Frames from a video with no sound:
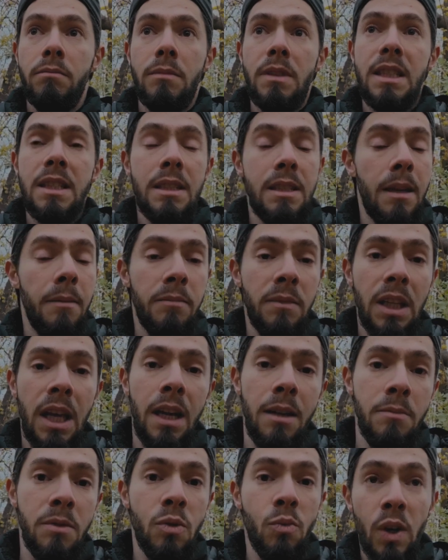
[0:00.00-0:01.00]

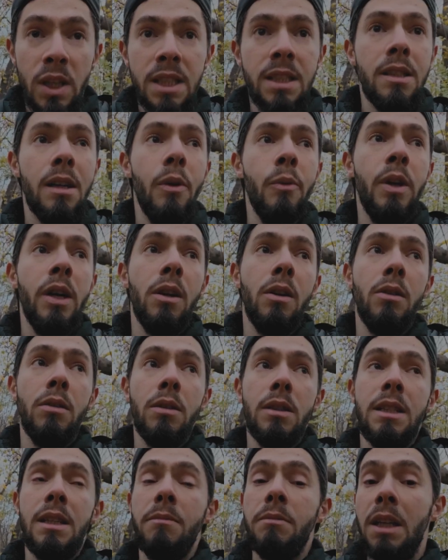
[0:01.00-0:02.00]
sometimes once a week
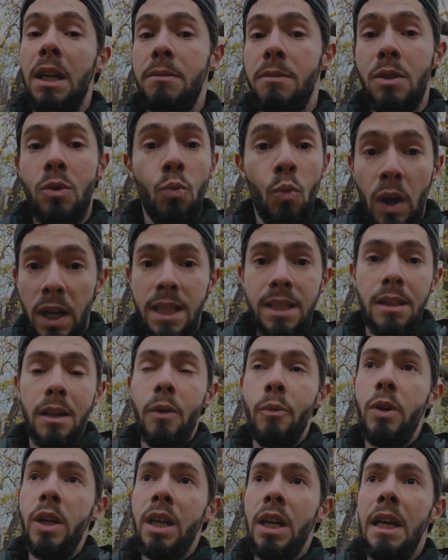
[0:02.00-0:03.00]
or sometimes twice
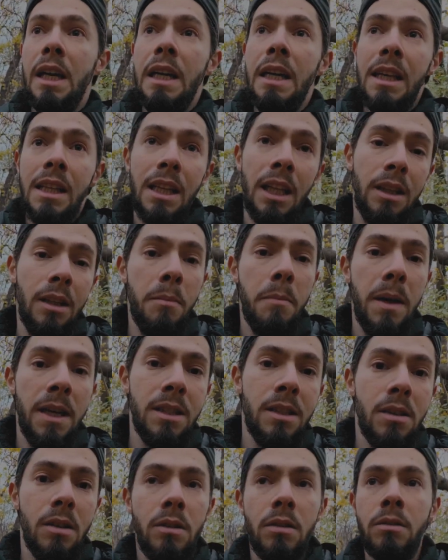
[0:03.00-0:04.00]
a week. That
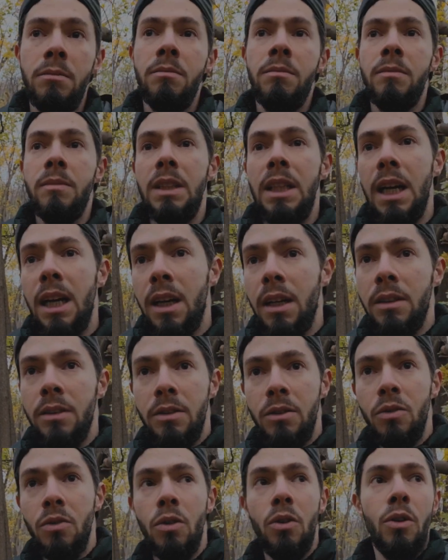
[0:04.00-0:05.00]
depends on, yeah,
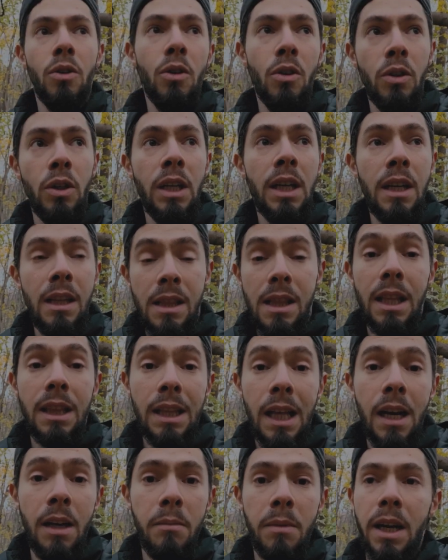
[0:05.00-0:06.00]
you know, on the
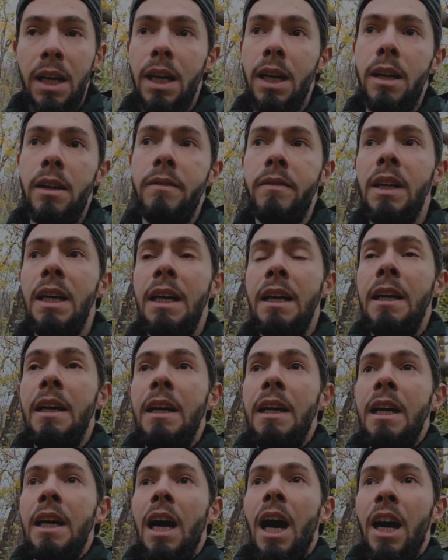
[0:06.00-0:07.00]
time I have.
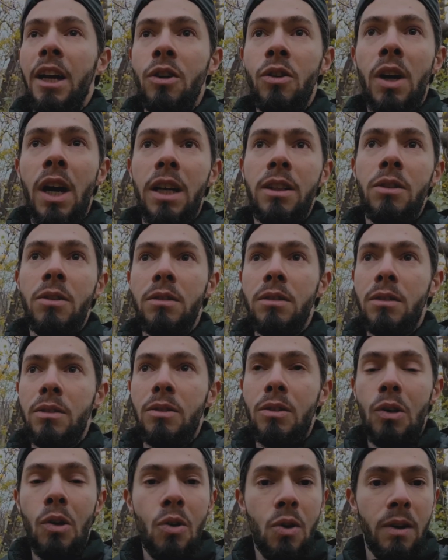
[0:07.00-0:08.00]
I know I don't
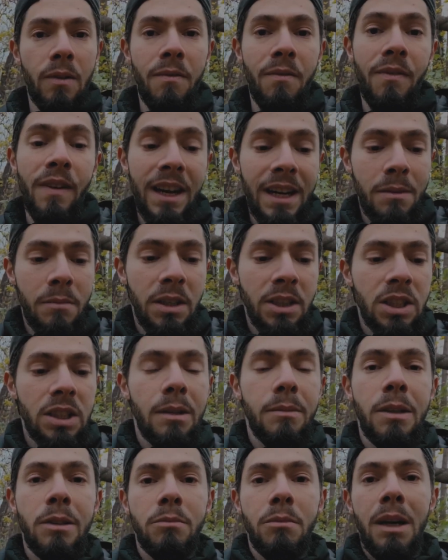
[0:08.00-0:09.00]
talk very much
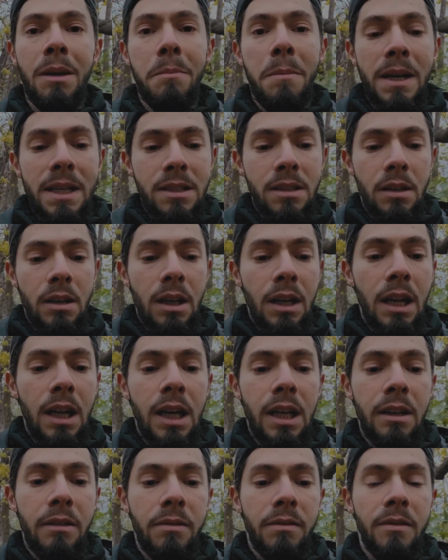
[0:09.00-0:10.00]
about my personal
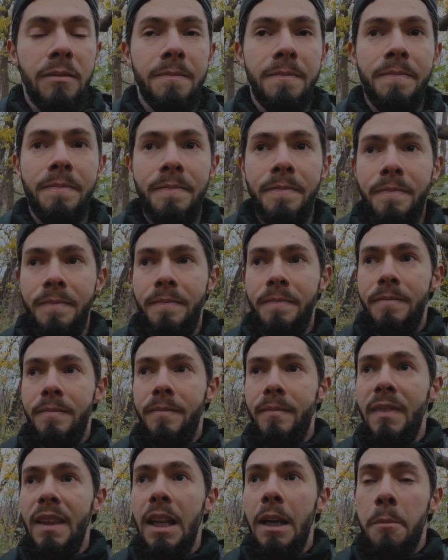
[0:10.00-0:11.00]

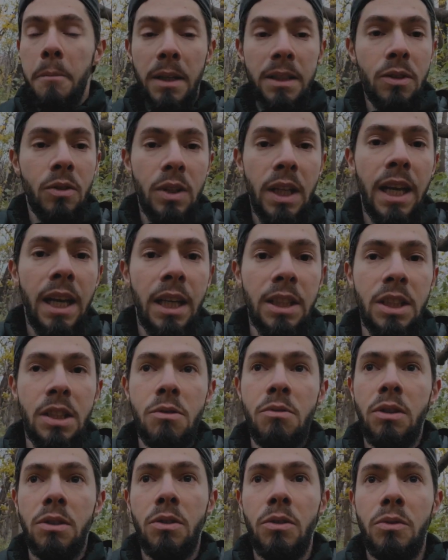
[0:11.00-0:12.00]
life, but today I
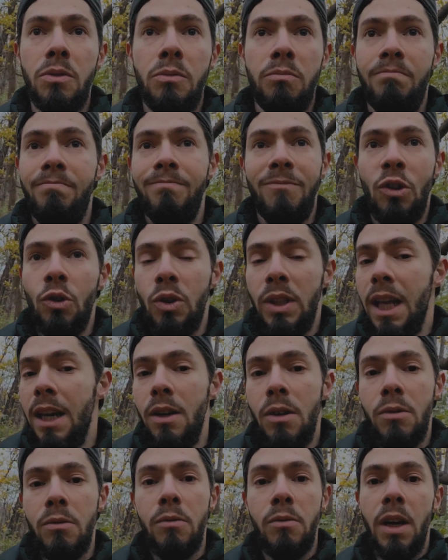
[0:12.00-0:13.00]
just want to, to tell
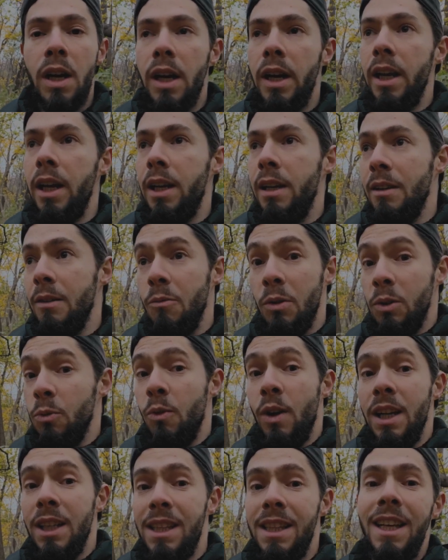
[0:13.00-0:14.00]
you why, what
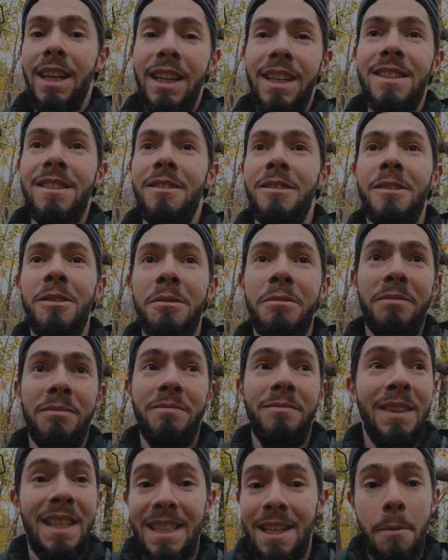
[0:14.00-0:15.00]
was the reason of
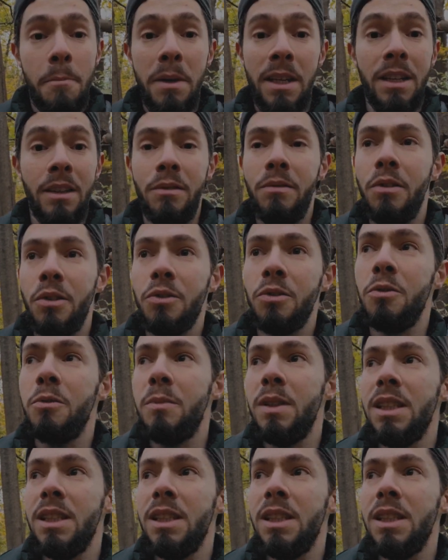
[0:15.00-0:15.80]
disappearing for two